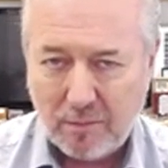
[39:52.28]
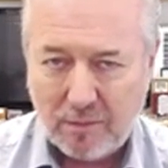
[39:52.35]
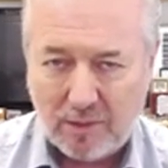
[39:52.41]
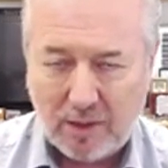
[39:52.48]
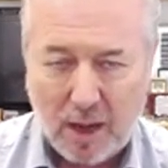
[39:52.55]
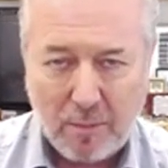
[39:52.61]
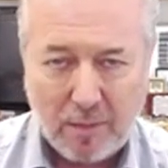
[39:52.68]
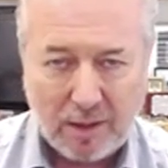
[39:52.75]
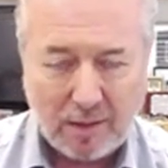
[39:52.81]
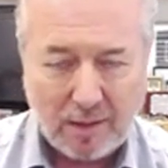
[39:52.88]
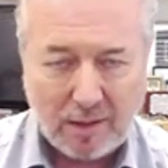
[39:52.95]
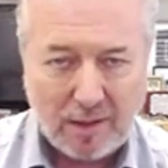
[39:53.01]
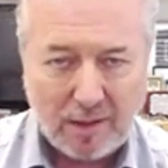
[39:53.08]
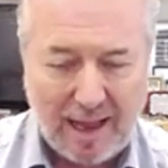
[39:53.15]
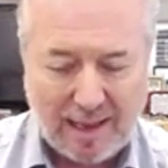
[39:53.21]

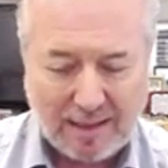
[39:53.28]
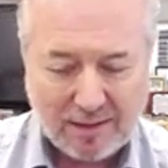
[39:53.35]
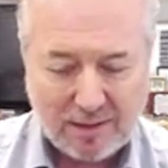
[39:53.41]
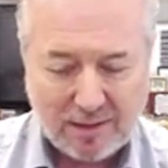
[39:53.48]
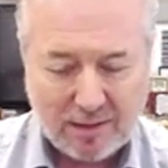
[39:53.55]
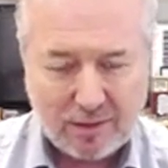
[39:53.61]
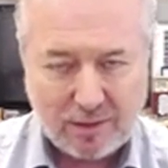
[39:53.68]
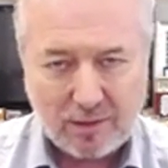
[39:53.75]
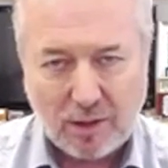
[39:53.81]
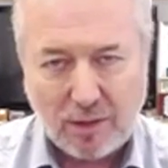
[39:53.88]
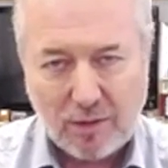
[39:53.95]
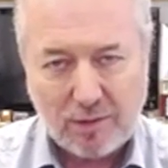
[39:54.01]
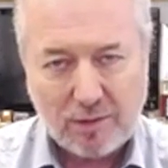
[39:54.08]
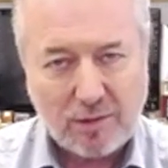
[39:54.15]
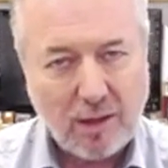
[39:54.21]
dominant class
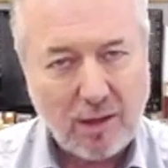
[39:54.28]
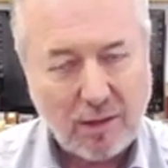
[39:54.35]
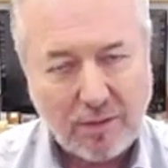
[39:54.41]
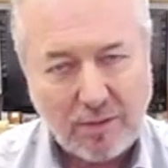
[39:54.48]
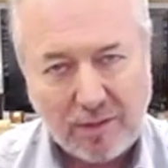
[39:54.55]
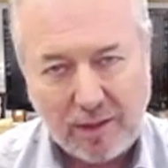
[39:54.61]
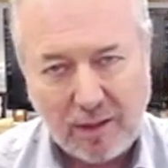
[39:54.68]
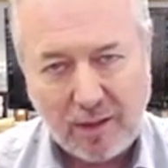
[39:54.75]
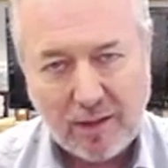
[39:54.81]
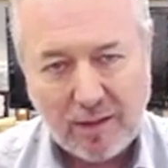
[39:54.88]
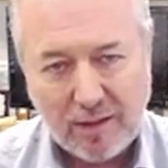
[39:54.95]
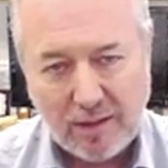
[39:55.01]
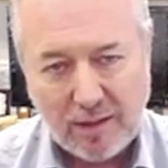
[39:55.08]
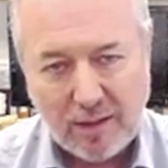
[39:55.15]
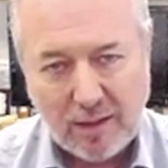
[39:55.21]
controls all of the.
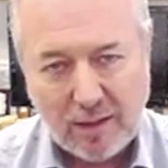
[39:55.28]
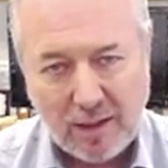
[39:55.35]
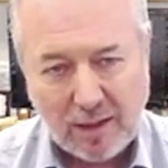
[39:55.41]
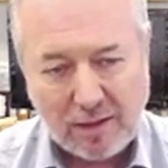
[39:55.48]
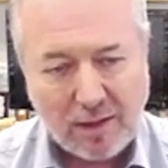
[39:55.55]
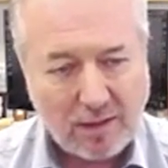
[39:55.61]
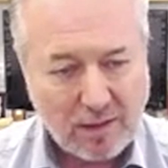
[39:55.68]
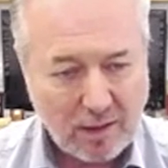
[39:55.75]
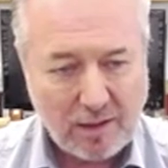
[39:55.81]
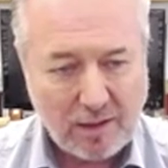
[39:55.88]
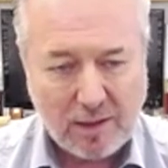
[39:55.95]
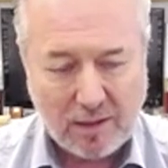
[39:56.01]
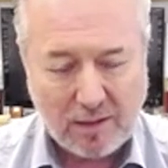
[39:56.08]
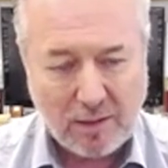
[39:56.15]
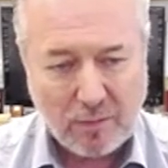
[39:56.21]

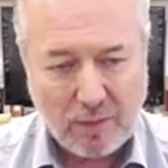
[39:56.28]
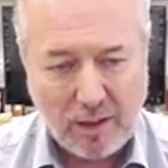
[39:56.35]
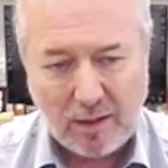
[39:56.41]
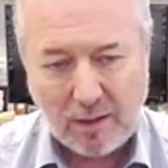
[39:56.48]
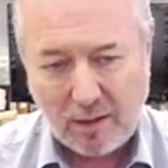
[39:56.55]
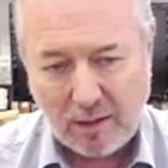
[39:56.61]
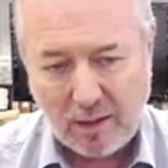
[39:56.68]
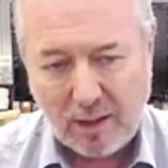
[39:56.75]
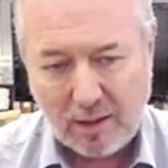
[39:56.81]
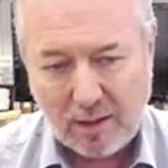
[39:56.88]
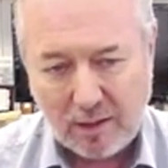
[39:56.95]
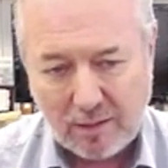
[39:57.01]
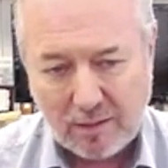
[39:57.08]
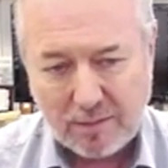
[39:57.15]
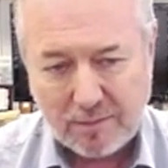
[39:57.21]
It's a
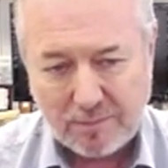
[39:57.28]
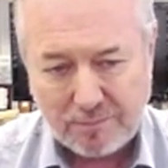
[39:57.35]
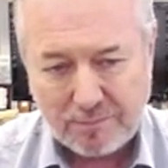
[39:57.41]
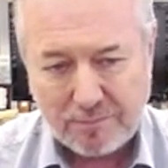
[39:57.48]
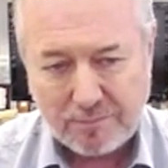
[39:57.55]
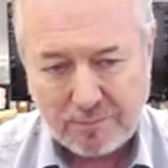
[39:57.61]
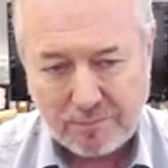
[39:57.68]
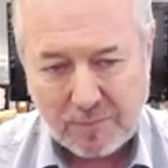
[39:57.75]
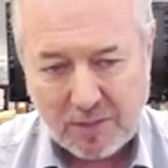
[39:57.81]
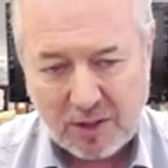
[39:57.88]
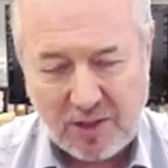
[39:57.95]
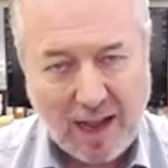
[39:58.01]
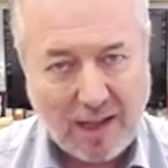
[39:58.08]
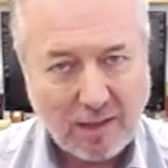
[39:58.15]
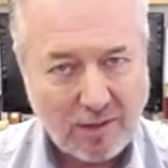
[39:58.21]
real
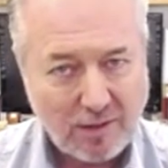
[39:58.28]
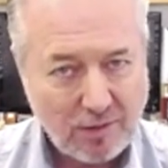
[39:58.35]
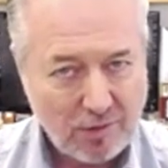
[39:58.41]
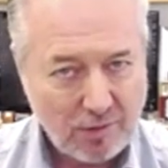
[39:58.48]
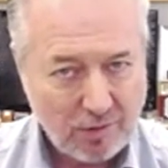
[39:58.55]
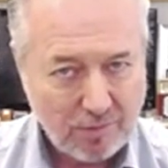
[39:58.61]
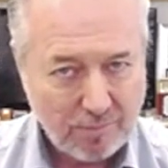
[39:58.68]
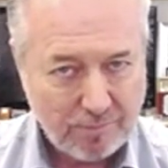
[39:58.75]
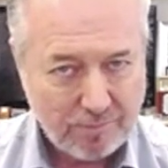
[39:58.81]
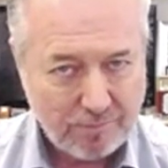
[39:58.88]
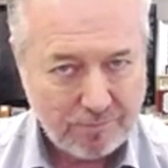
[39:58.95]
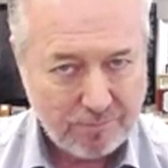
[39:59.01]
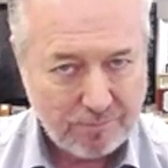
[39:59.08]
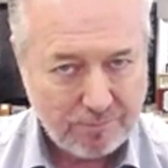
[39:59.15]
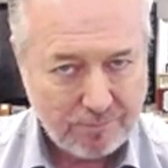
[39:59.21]
challenge
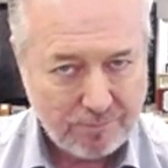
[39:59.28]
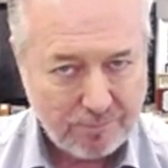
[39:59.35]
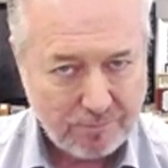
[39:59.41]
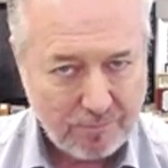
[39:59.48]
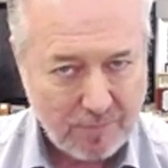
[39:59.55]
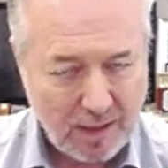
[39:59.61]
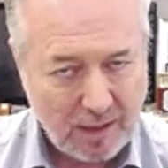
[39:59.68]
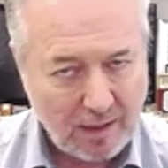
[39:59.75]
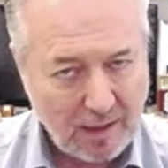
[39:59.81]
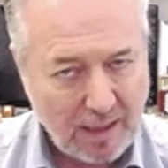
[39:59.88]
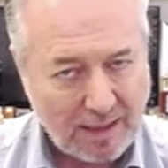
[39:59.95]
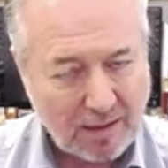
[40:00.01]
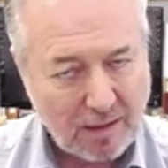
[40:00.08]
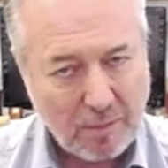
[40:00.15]
in Latin